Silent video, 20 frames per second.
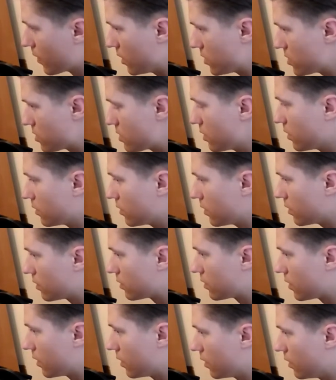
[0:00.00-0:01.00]
I just think
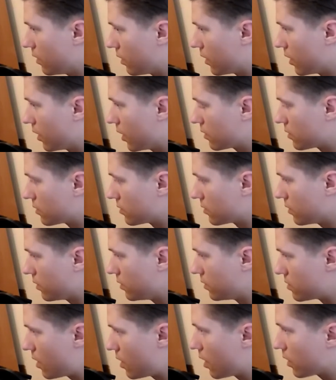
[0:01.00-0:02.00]
that they get
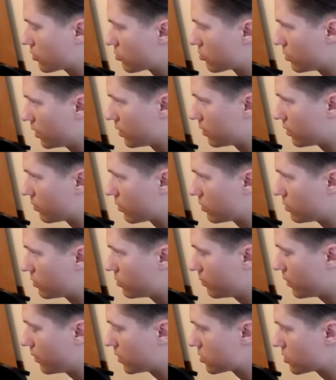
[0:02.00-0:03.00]
indoctrinated with
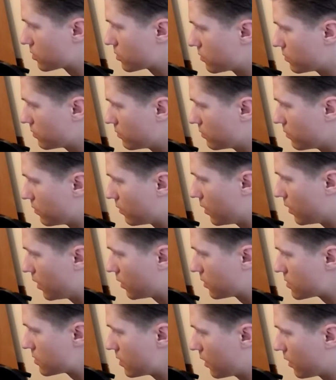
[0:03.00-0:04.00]
too much
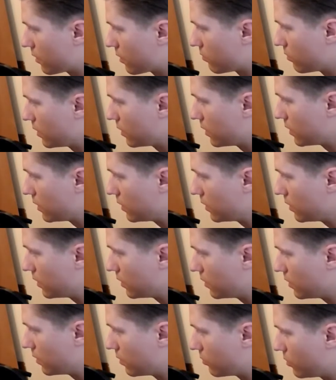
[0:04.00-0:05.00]
that's not
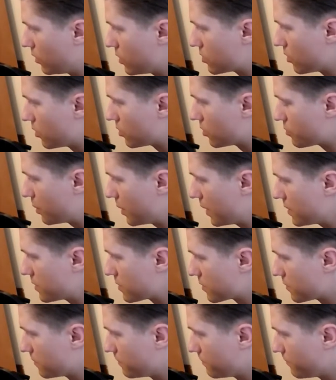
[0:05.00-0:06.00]
really research
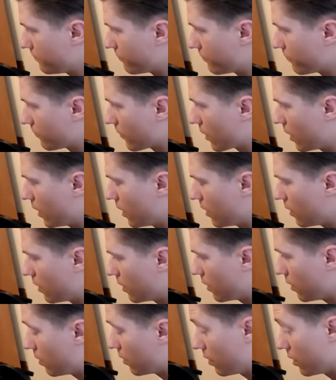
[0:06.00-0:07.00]
based. Mm. And
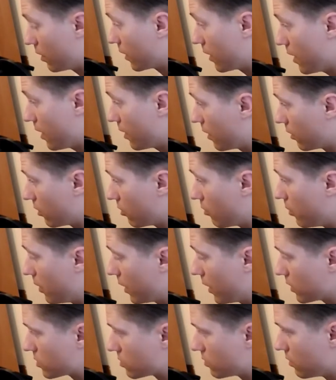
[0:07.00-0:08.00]
uh, and again, I go
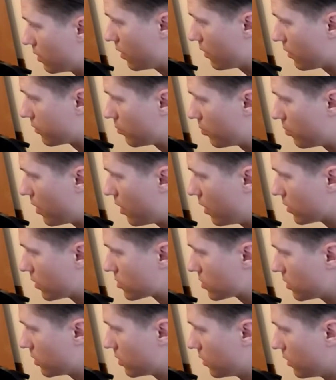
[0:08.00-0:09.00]
back to
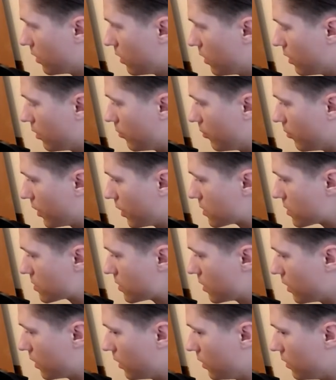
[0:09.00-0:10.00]
anthropology,
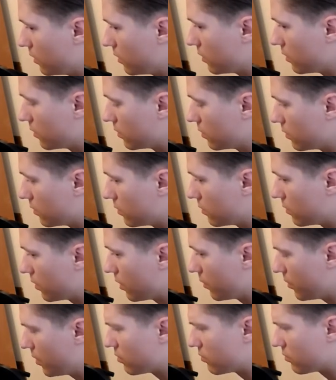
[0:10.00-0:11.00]
because they,
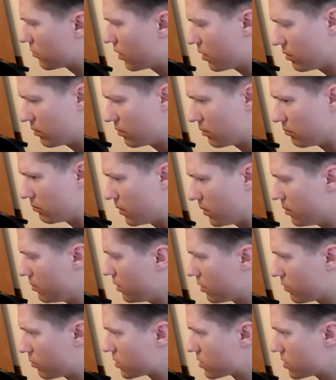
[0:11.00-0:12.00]
I mean,
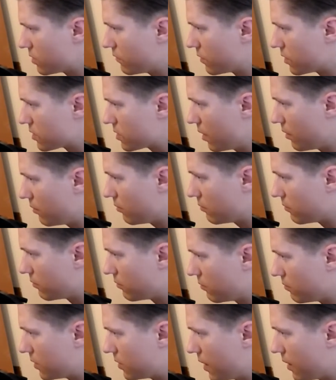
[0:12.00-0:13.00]
maybe it was even the
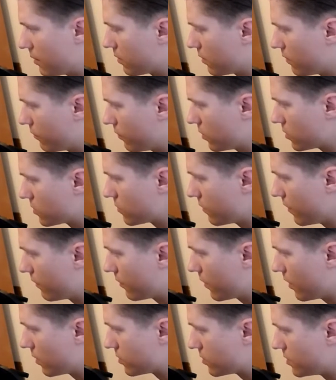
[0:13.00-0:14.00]
same that the first
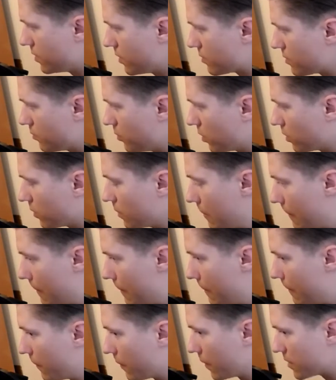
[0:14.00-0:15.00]
five thousand years book,
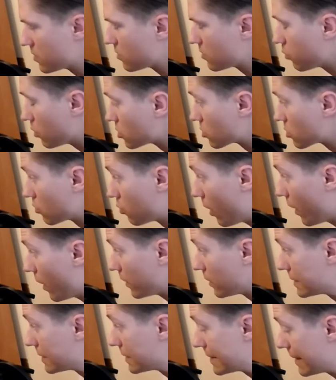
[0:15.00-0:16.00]
because it was
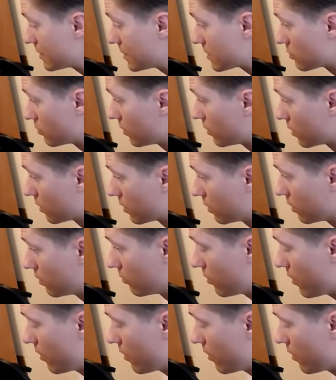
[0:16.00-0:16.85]
quite dense with uh,